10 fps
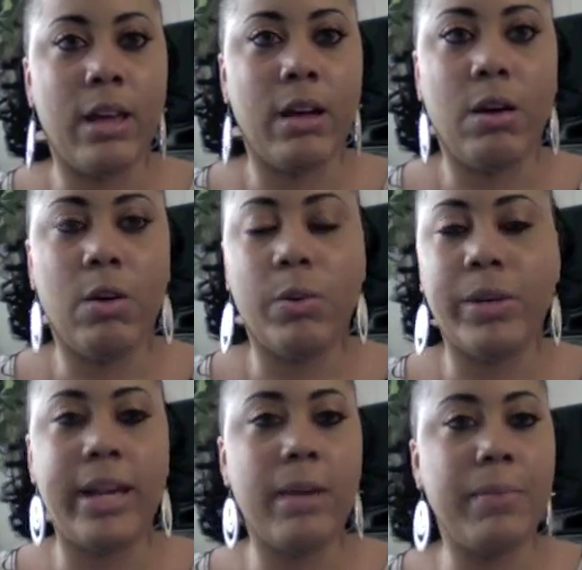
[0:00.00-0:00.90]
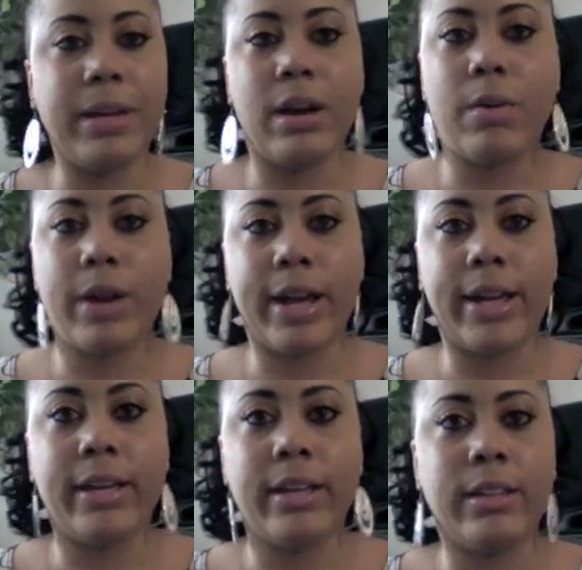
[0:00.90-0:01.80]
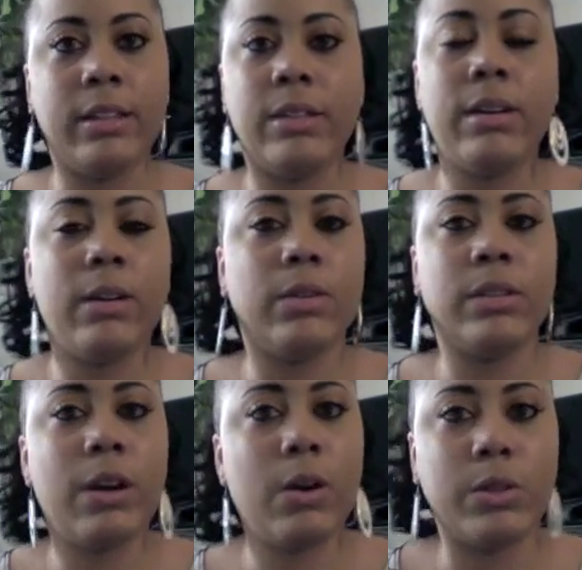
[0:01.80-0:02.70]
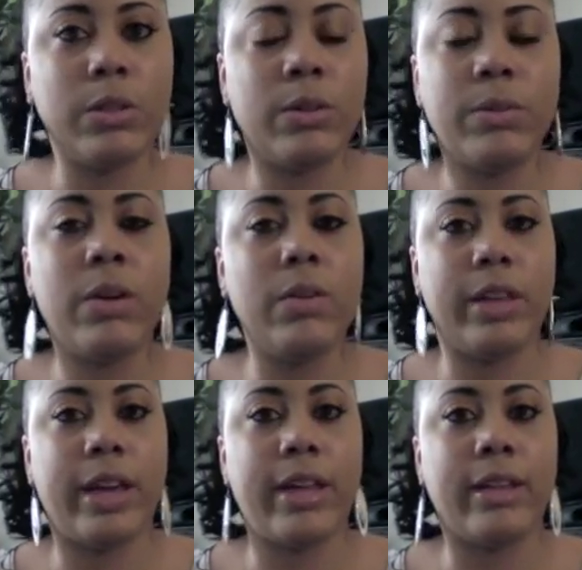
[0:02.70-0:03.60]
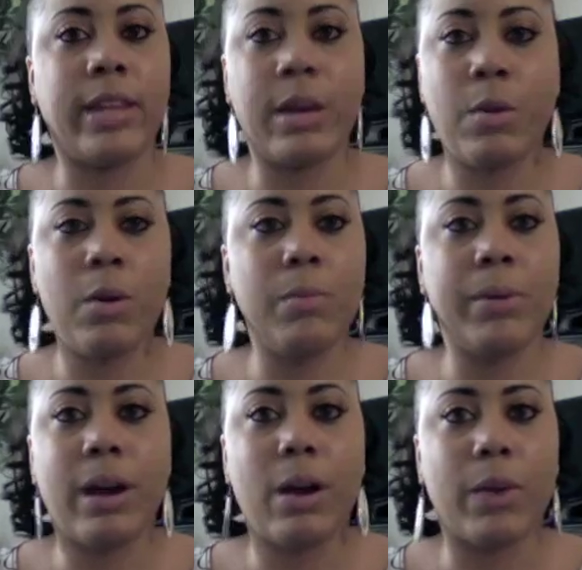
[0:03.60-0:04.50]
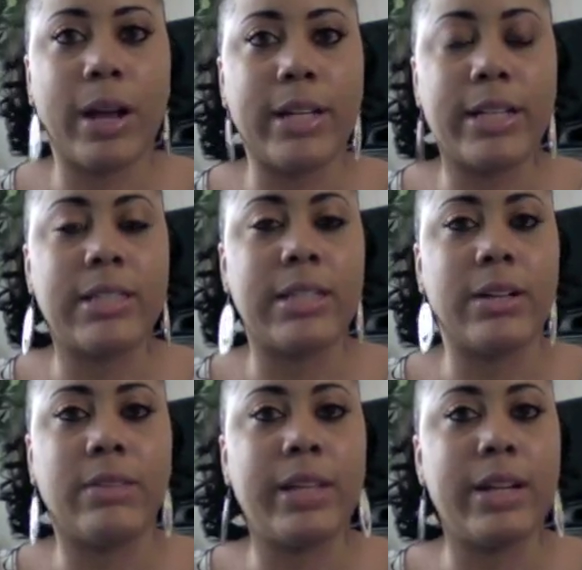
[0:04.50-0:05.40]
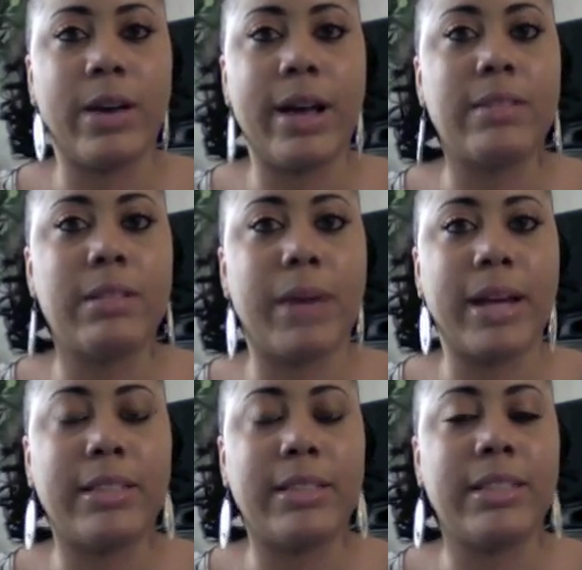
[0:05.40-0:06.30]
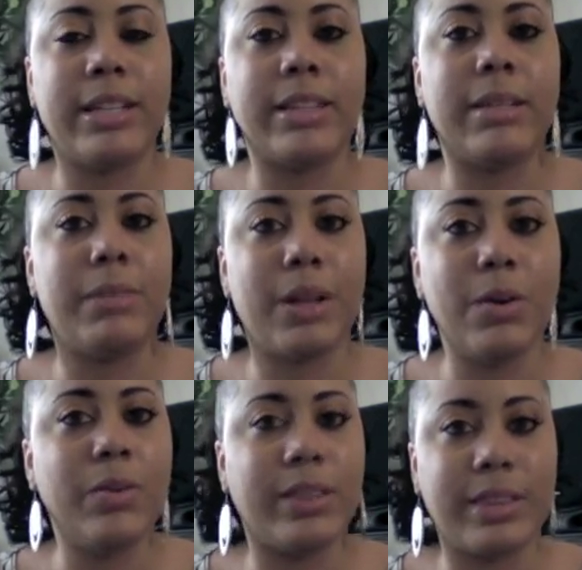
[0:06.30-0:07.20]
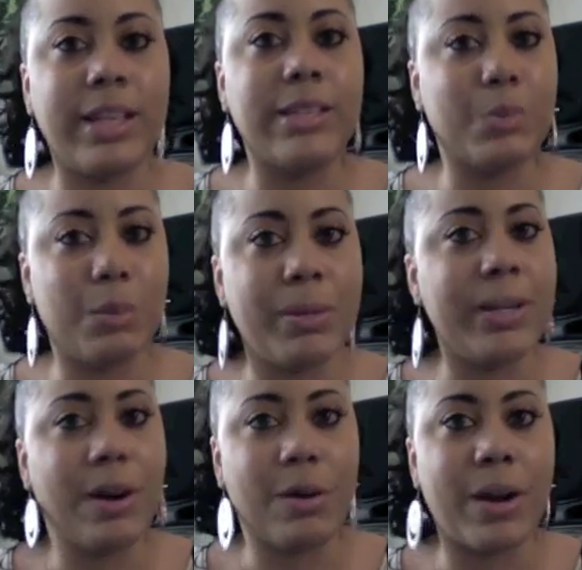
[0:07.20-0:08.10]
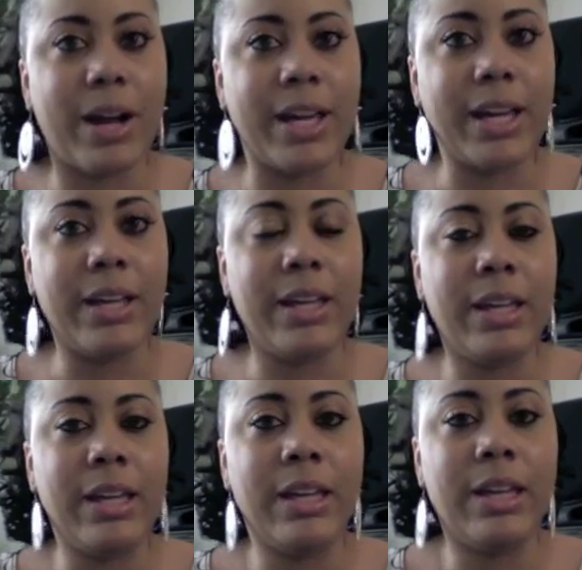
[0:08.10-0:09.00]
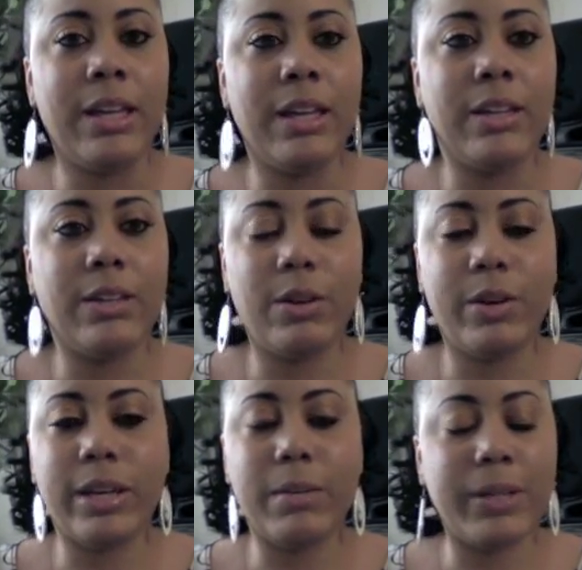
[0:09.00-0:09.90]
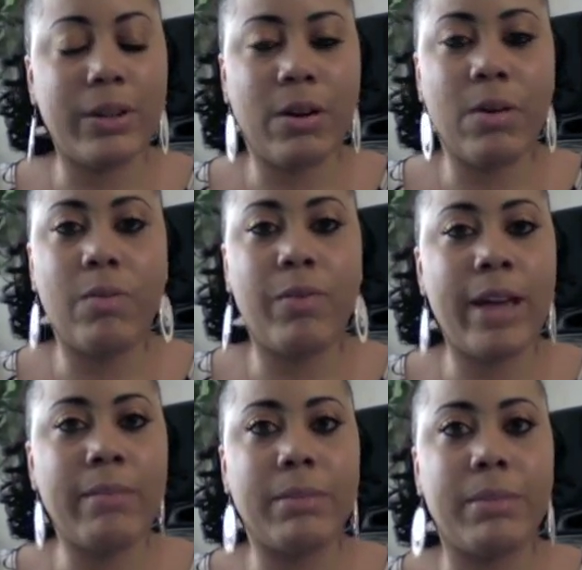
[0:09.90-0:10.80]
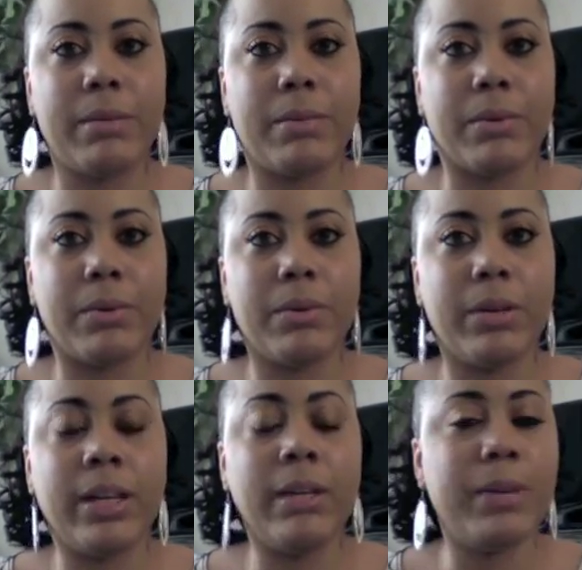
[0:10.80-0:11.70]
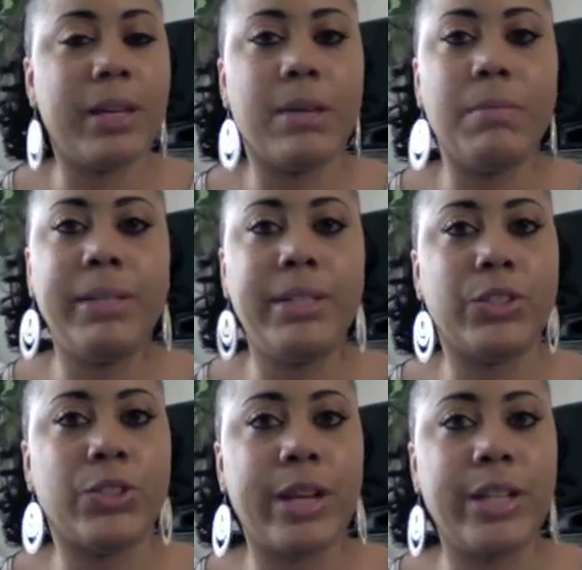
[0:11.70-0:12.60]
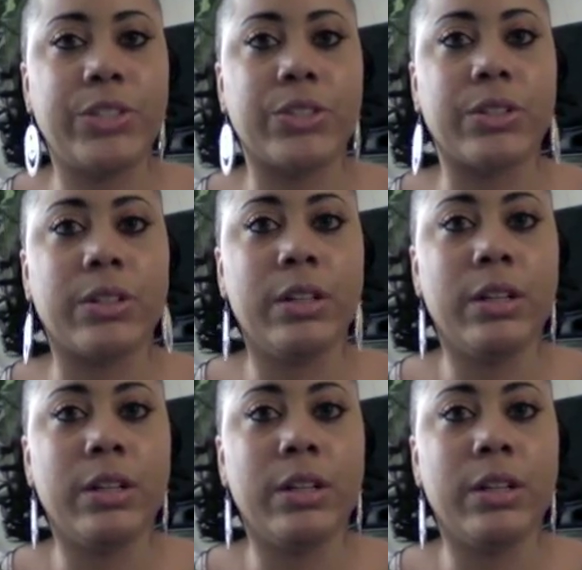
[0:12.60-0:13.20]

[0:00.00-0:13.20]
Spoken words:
Oh, well, they'll be all right. You know, no, you don't know that. They won't be all right necessarily if they don't have somebody to let them know that things will be all right. You know, it could be your own family member. It could be a complete stranger.